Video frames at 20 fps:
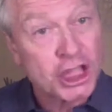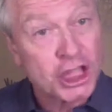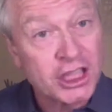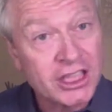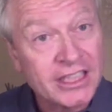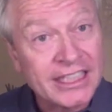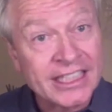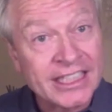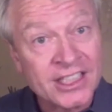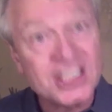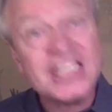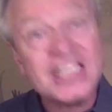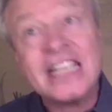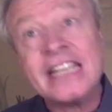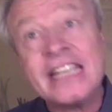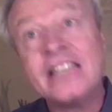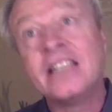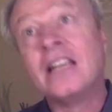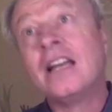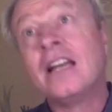
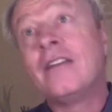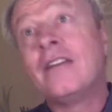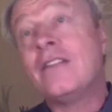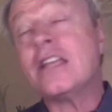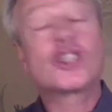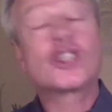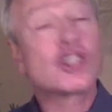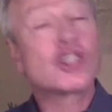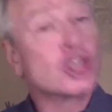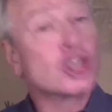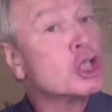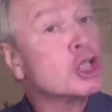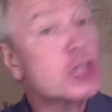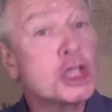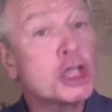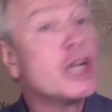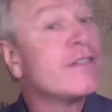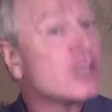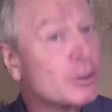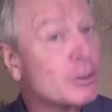Indeed, the
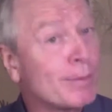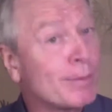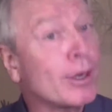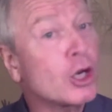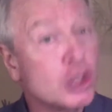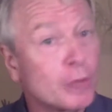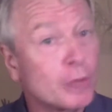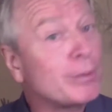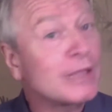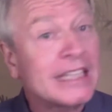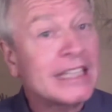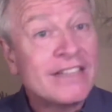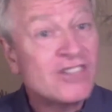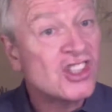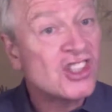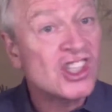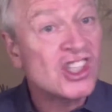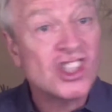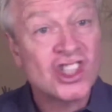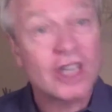assertion of a spiritual belief
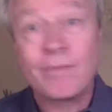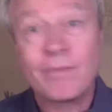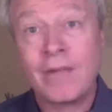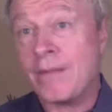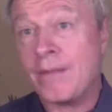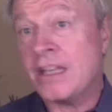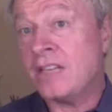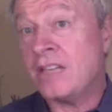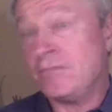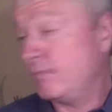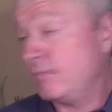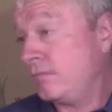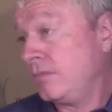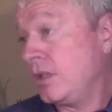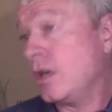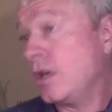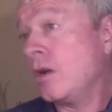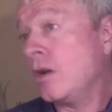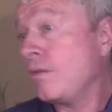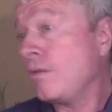system, I mean,
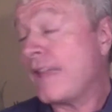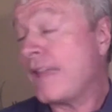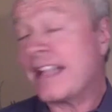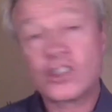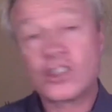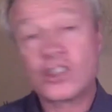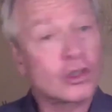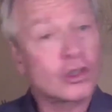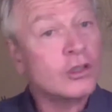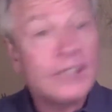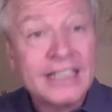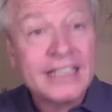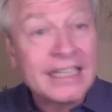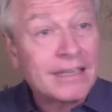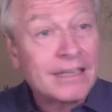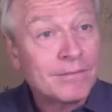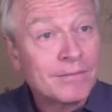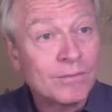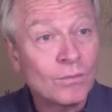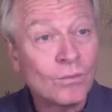that's
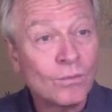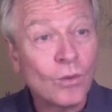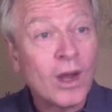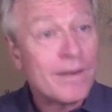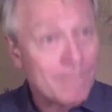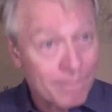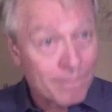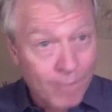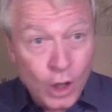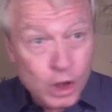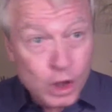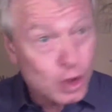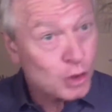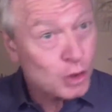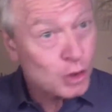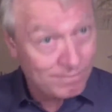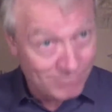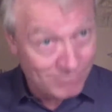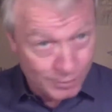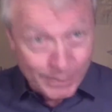certainly what
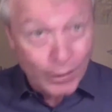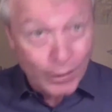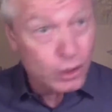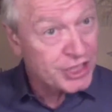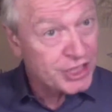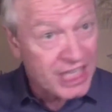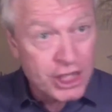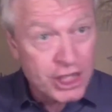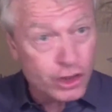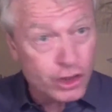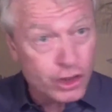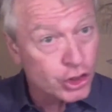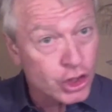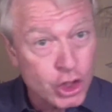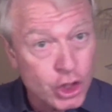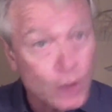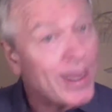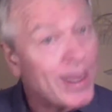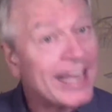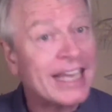most spiritual teachers are
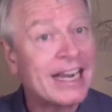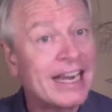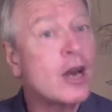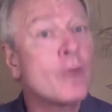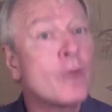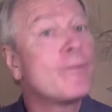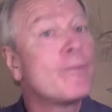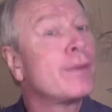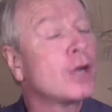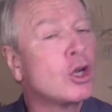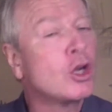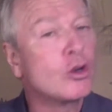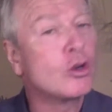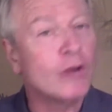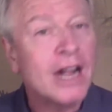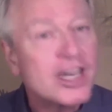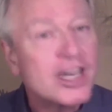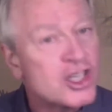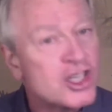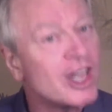doing, and I don't
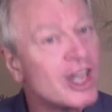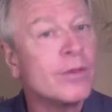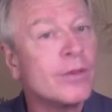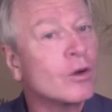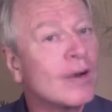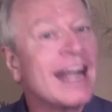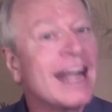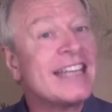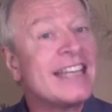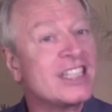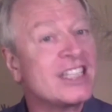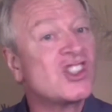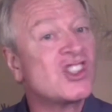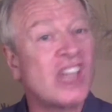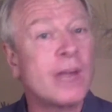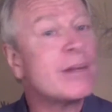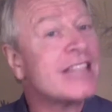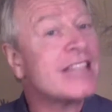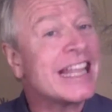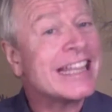begrudge them the right to say
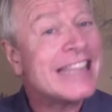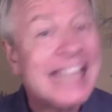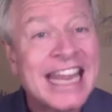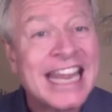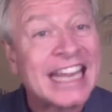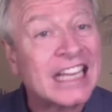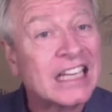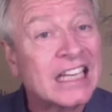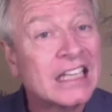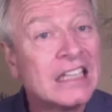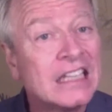what they think.